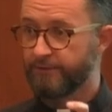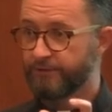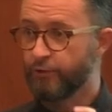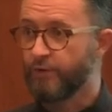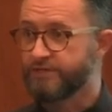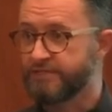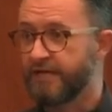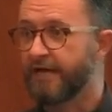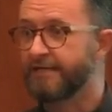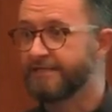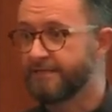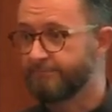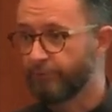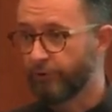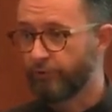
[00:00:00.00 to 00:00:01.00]
a
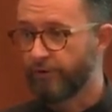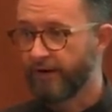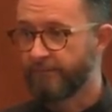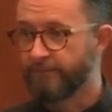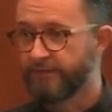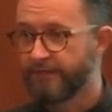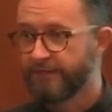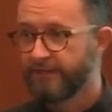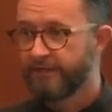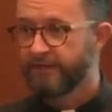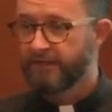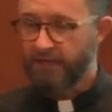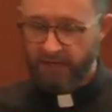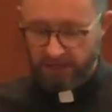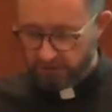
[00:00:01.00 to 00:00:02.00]
USAID program.
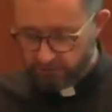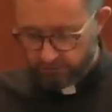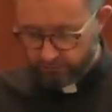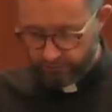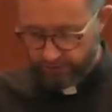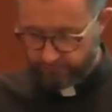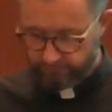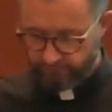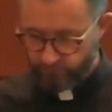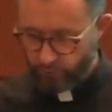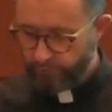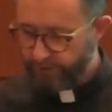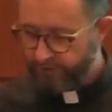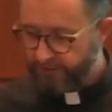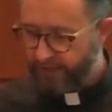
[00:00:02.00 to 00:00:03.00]
Uh, get $4
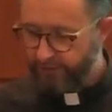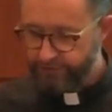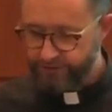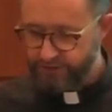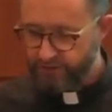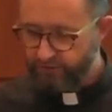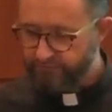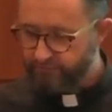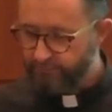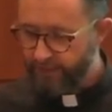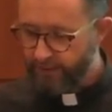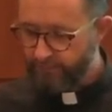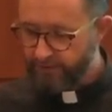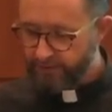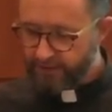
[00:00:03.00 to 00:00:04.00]
million a year from
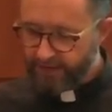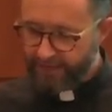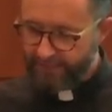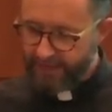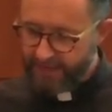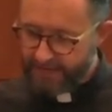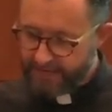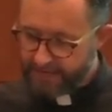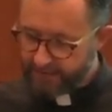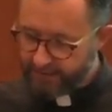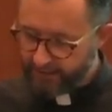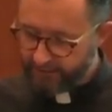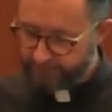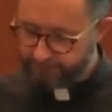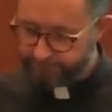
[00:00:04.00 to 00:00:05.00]
them. And, and they,
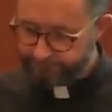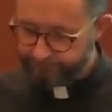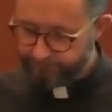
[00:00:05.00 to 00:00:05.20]
um,